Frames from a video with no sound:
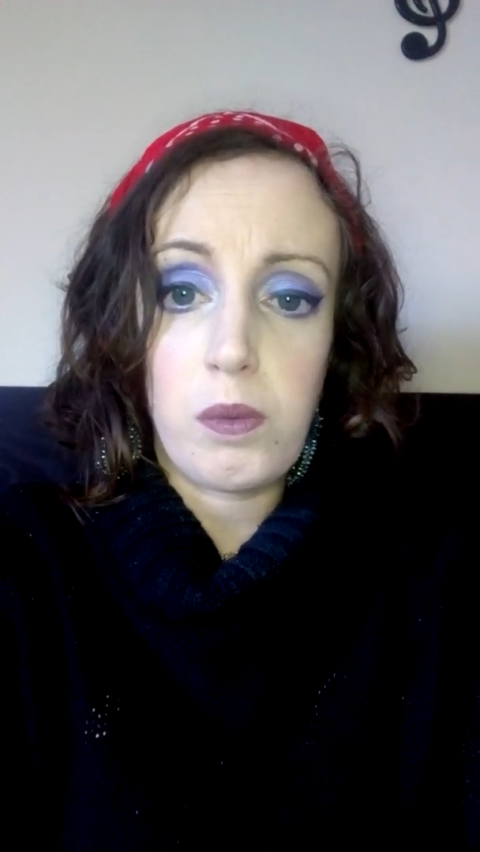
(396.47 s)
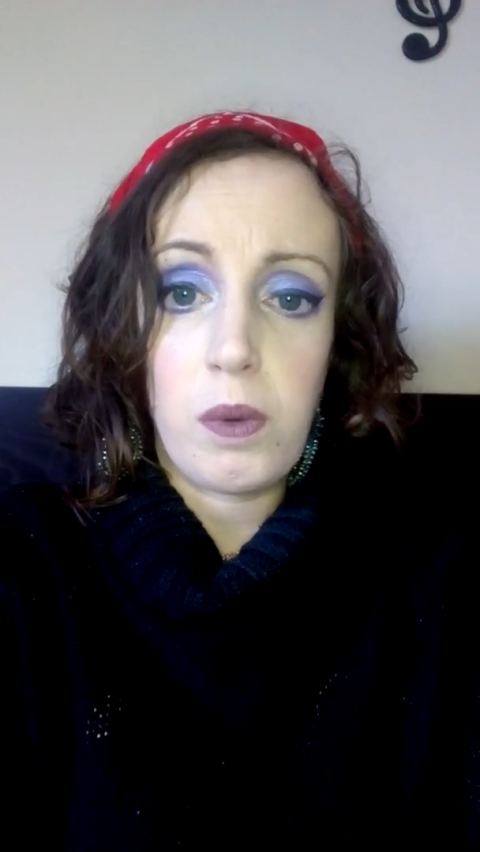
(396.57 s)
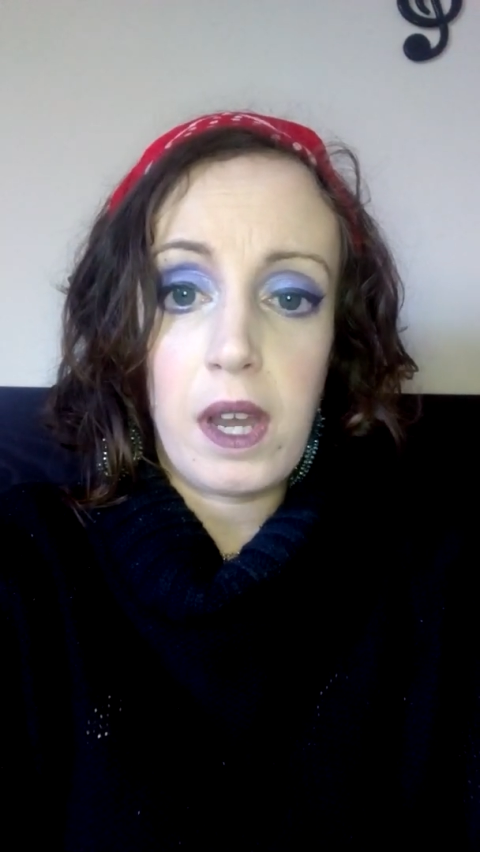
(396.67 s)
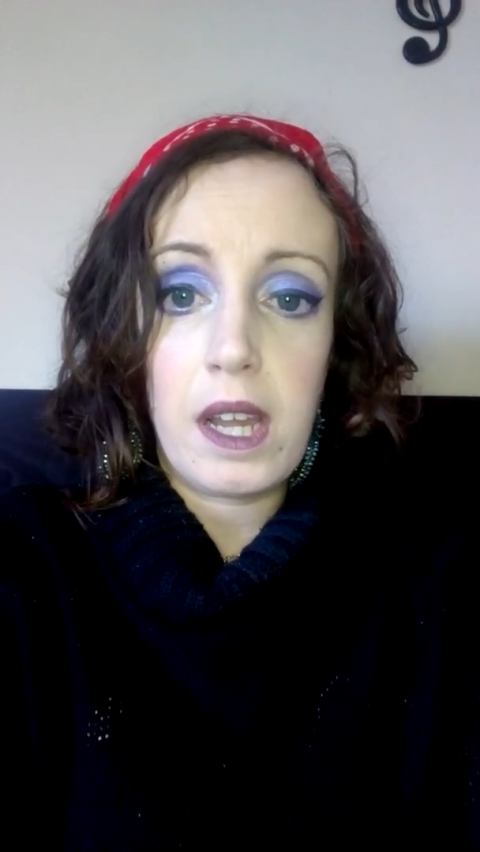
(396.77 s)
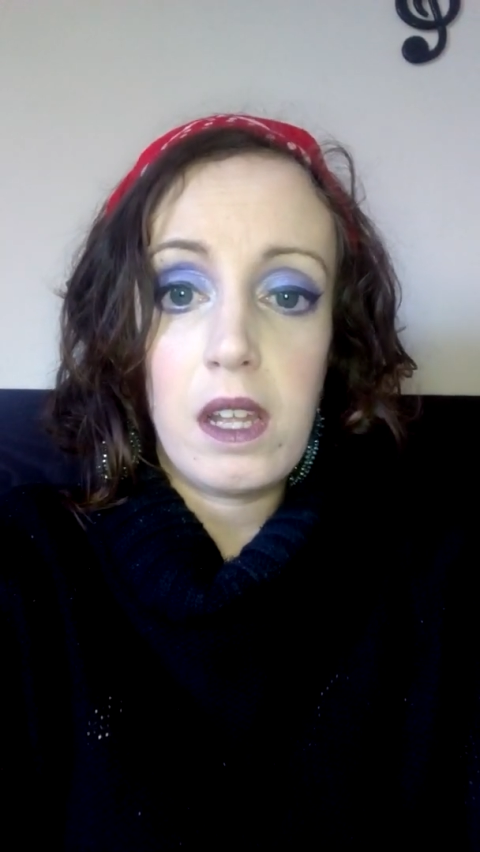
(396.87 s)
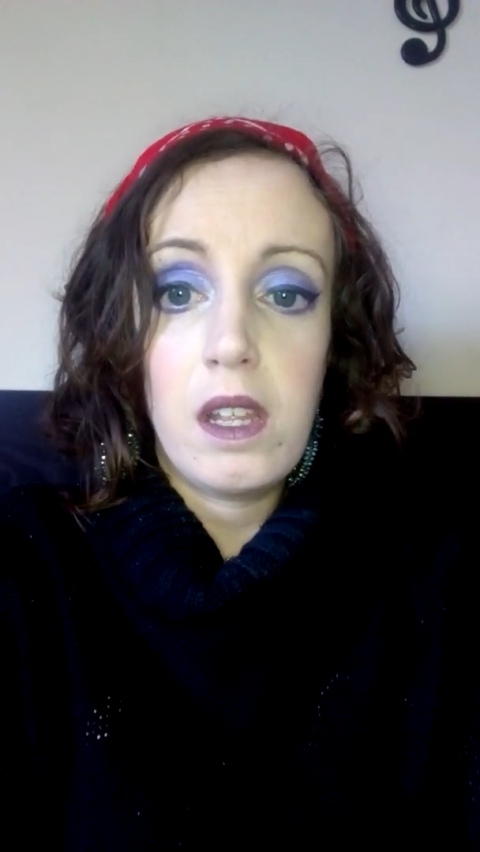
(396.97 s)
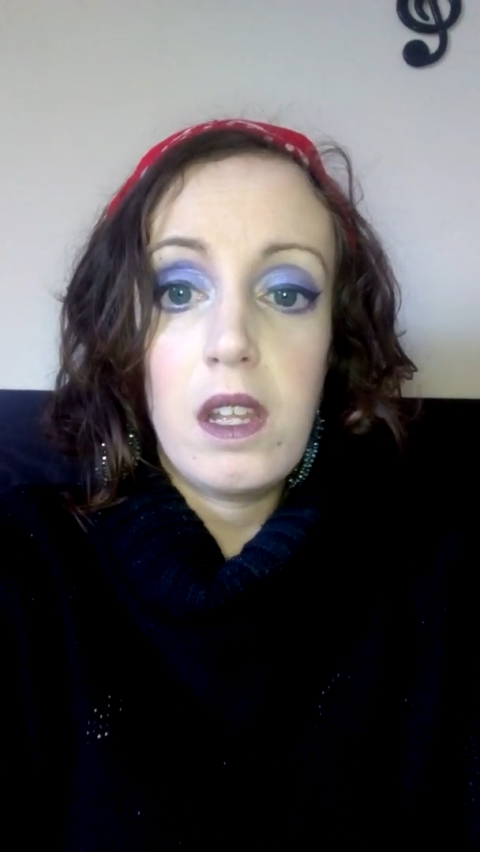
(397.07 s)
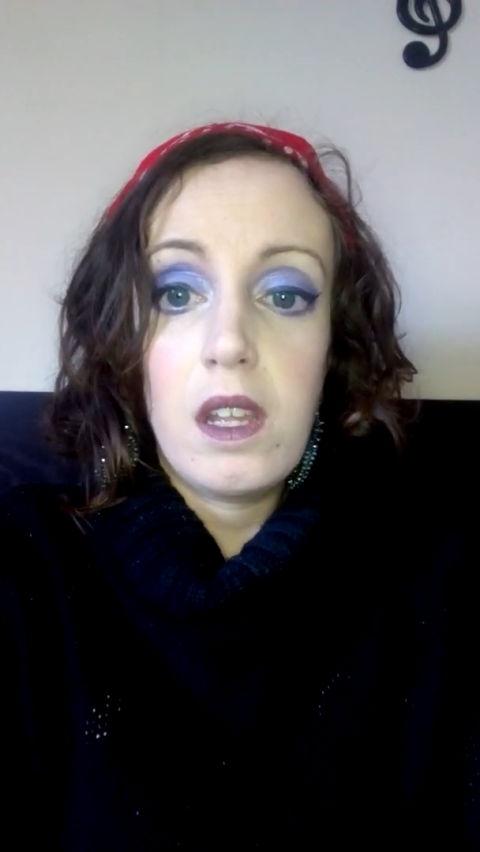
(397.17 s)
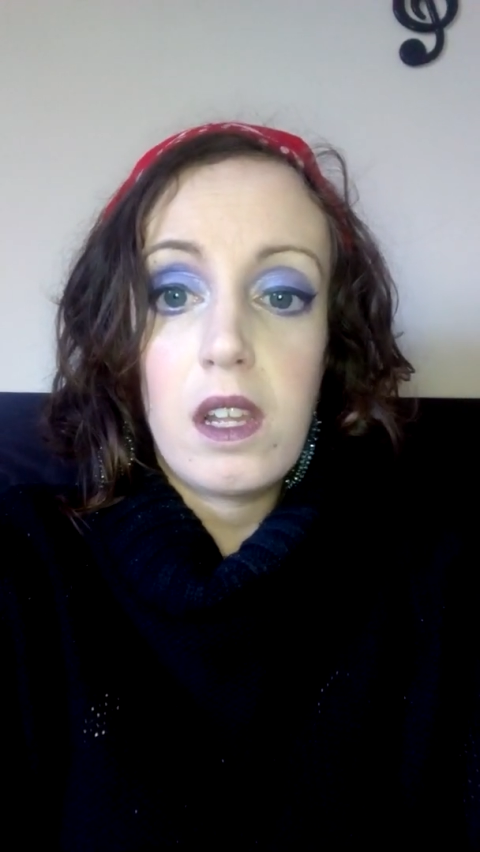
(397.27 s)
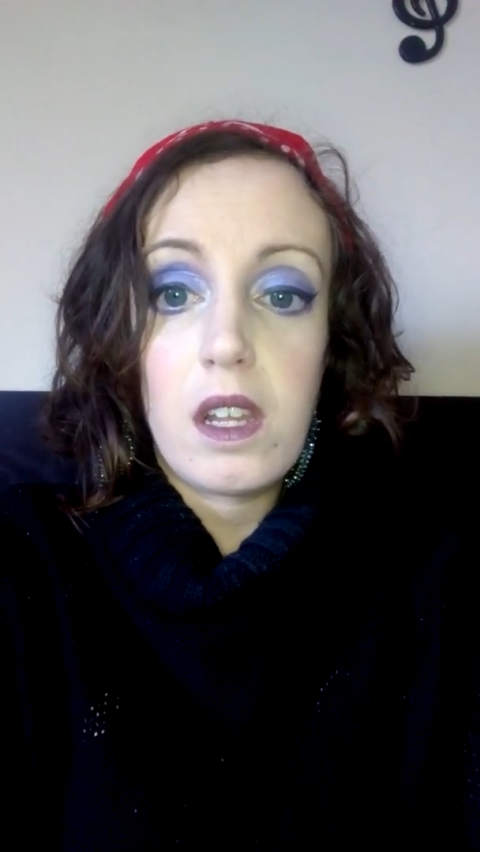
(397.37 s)
wear
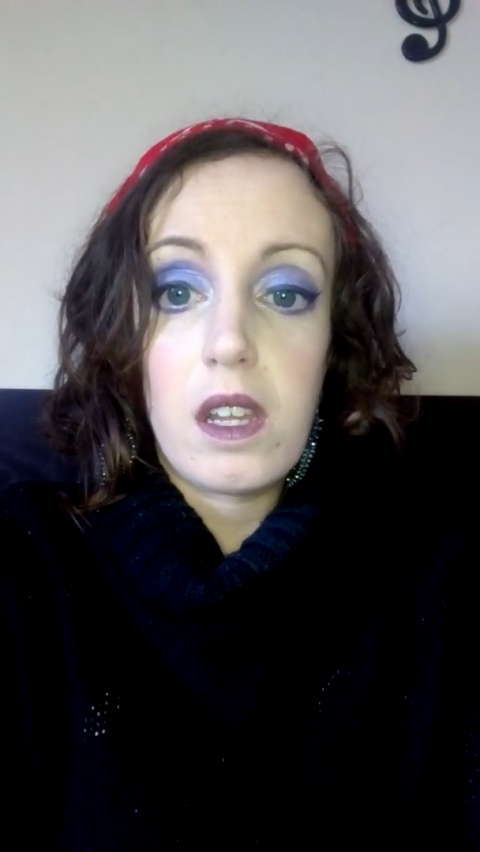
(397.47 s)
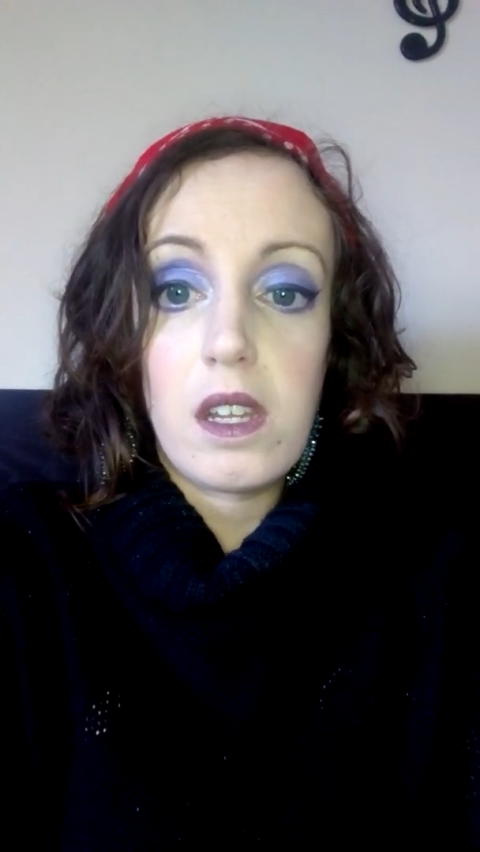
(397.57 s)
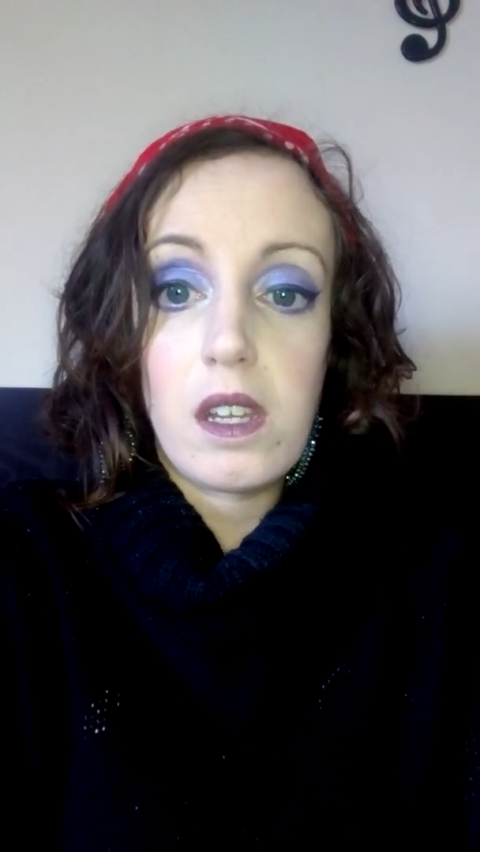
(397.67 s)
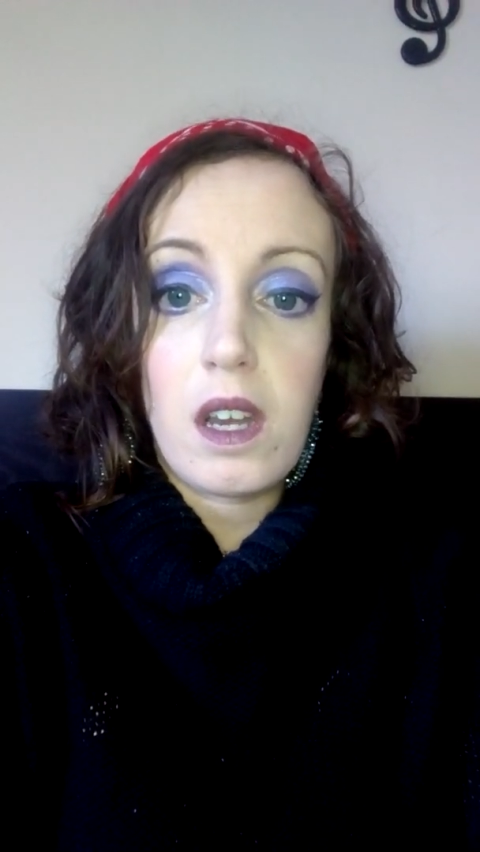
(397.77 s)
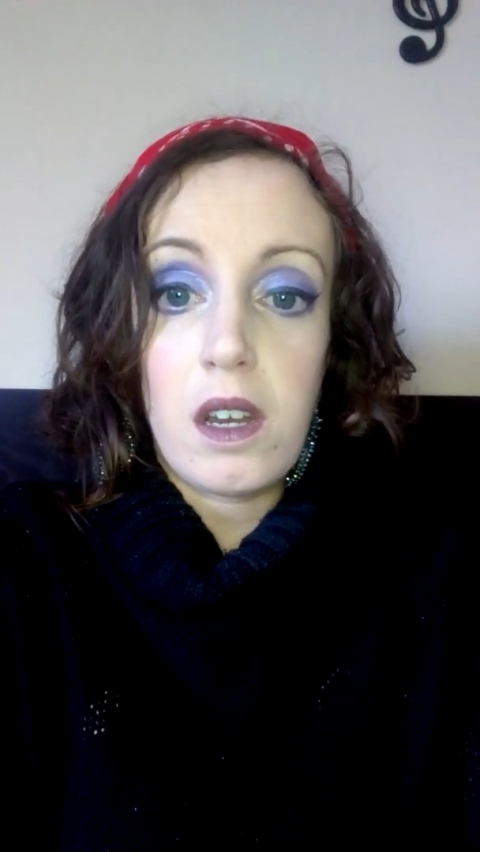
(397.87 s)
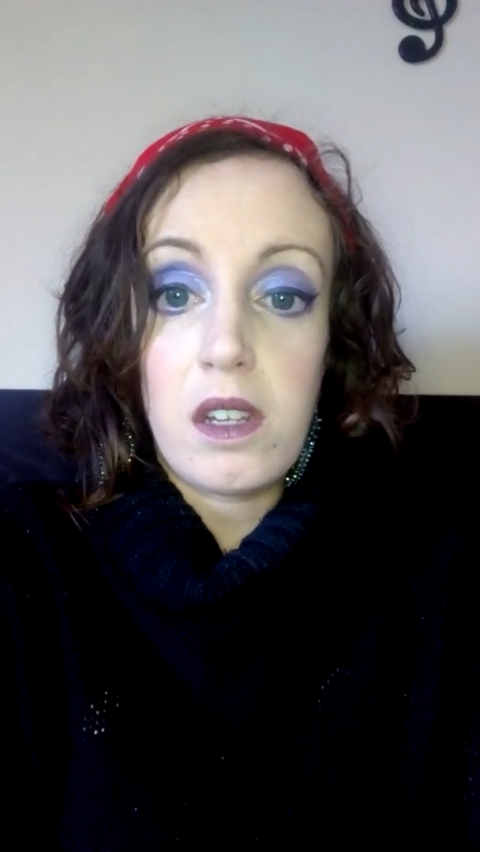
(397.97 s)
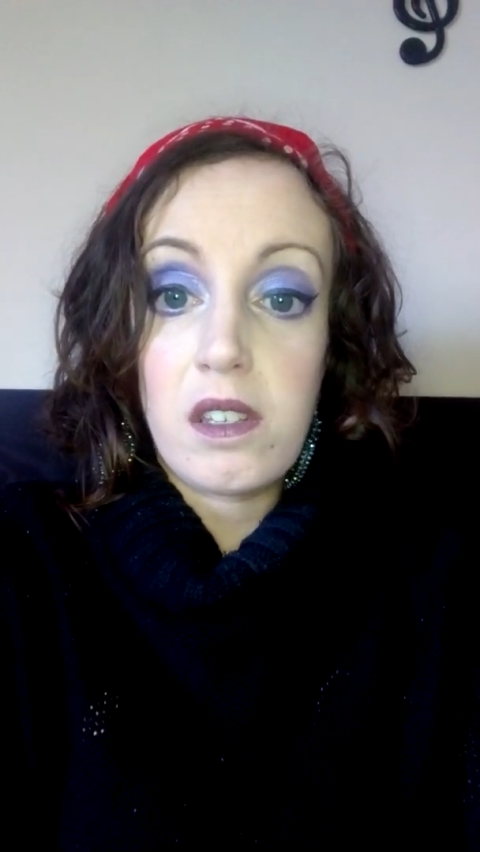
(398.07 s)
is,